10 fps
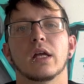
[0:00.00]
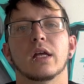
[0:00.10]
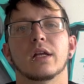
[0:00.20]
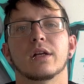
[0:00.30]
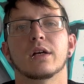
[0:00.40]

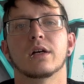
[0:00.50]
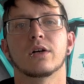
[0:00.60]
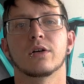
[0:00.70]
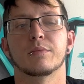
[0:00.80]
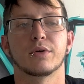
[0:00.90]
and uh,
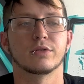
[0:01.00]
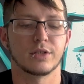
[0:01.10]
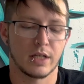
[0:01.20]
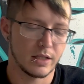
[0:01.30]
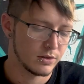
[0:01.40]
are approaching
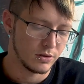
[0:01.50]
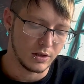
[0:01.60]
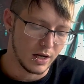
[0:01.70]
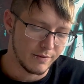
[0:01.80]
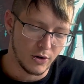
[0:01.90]
that. So you
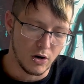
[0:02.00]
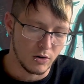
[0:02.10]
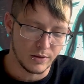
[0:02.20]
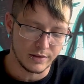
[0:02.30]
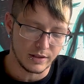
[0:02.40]
gotta have your
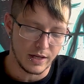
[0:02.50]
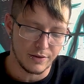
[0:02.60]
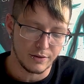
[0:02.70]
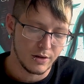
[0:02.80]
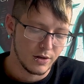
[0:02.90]
artwork
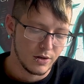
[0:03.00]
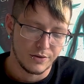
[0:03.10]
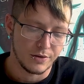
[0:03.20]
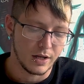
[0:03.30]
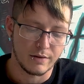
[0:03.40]
together.
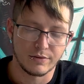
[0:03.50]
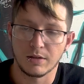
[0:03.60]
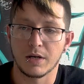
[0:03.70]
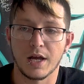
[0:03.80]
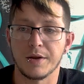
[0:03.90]
You gotta have
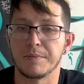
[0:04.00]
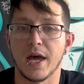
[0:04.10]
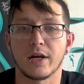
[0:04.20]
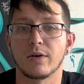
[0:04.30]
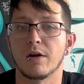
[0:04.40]
some kind of
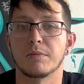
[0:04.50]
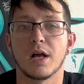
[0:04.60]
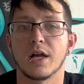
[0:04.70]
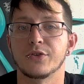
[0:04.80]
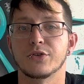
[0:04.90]
background
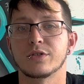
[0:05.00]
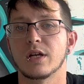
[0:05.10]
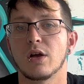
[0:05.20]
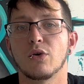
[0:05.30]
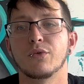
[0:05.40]
behind
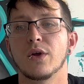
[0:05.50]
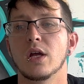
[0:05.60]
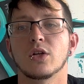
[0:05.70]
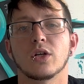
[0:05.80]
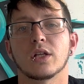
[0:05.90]
yourself.
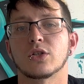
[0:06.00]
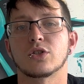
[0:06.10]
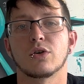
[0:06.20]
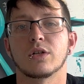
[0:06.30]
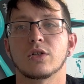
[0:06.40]
You have to
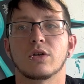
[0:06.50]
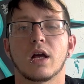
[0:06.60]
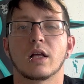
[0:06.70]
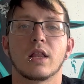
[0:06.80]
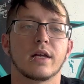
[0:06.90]
show that you
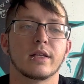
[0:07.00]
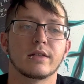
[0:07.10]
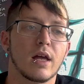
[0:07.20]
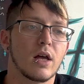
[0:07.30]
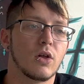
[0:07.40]
got
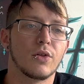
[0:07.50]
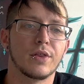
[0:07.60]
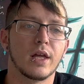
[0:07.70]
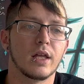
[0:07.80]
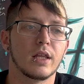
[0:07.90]
clientele,
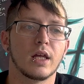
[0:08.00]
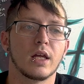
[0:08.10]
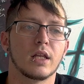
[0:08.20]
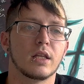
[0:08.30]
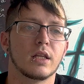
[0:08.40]
that
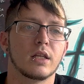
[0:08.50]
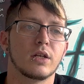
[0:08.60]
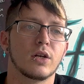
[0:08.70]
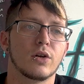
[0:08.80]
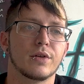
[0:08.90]
that
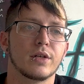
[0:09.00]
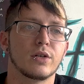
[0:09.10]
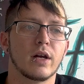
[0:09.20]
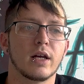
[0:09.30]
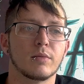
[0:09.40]
you know that
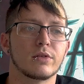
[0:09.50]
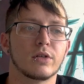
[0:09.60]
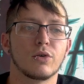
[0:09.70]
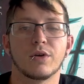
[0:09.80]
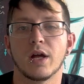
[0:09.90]
you're able to
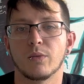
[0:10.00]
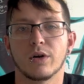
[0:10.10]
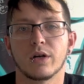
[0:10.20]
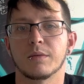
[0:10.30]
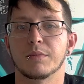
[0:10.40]
go
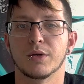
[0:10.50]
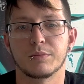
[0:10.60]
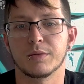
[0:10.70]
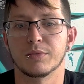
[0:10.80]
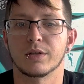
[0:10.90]
network and build
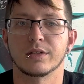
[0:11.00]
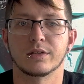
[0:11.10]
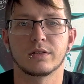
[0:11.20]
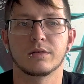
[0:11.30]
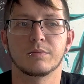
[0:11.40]
people,
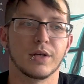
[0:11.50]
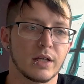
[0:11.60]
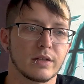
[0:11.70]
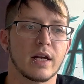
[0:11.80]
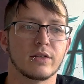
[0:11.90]
because being
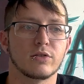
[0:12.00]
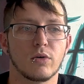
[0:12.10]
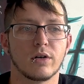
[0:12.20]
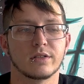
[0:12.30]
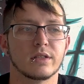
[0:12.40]
a tattoo
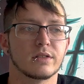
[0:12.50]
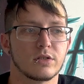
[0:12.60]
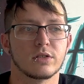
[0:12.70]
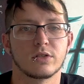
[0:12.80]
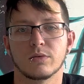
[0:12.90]
artist isn't
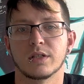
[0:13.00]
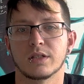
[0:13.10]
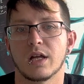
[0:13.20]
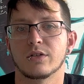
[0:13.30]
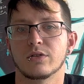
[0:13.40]
just doing
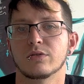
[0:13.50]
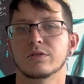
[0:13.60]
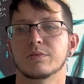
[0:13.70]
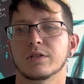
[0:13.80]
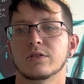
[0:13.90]
tattoos,
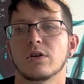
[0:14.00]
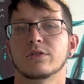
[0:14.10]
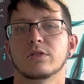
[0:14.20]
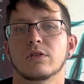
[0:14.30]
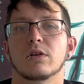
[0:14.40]
but it's
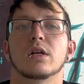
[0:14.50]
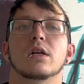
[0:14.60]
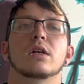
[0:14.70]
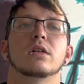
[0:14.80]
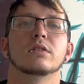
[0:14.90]
also
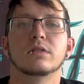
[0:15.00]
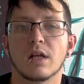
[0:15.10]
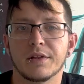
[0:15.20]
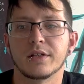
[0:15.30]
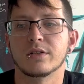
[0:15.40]

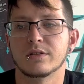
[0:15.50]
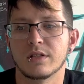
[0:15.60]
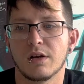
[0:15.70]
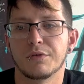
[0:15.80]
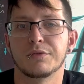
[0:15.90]
selling
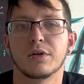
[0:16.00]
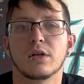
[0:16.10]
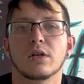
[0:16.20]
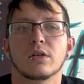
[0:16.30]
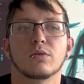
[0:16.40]
yourself,
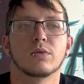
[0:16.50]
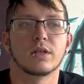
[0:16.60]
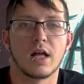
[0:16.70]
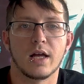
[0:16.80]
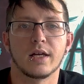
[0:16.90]

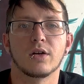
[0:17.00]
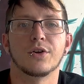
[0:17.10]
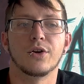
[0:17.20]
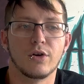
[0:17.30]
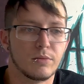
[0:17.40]
relying
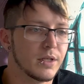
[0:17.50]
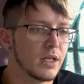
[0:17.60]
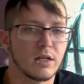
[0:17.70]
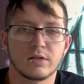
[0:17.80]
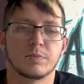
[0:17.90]
on nobody
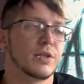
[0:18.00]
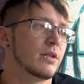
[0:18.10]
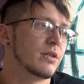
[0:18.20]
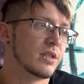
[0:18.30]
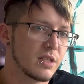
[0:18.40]
else but
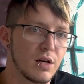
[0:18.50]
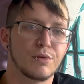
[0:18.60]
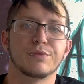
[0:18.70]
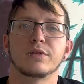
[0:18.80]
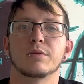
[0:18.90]

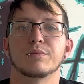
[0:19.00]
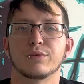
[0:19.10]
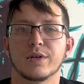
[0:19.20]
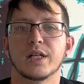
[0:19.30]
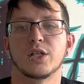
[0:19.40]
yourself to
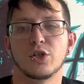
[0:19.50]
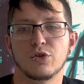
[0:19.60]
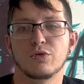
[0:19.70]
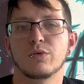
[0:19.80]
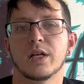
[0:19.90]
bring
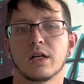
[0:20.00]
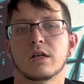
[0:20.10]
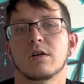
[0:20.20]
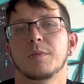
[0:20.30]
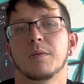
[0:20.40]
you
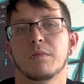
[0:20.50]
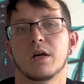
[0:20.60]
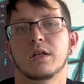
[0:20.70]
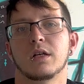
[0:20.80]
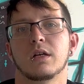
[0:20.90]
income and
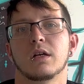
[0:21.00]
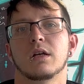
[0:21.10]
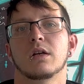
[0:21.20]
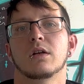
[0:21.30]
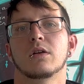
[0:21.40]
money.
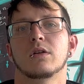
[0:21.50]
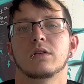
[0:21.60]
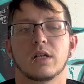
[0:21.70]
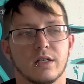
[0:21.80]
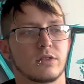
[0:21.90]

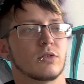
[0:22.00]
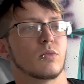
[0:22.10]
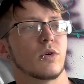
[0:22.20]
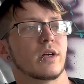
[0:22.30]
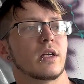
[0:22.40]
Yes, you're
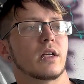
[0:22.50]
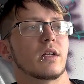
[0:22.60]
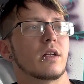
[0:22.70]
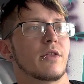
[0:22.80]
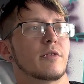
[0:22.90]
working at
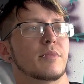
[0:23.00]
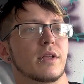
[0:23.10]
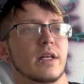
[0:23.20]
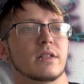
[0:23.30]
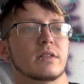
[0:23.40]
another
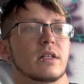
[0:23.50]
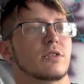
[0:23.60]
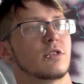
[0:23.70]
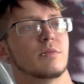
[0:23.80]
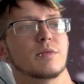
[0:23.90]
place that
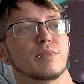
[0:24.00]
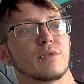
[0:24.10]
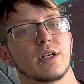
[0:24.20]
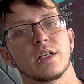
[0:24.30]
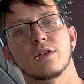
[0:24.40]
should be
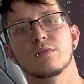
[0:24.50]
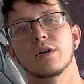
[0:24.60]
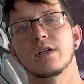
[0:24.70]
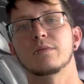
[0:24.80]
bringing you money,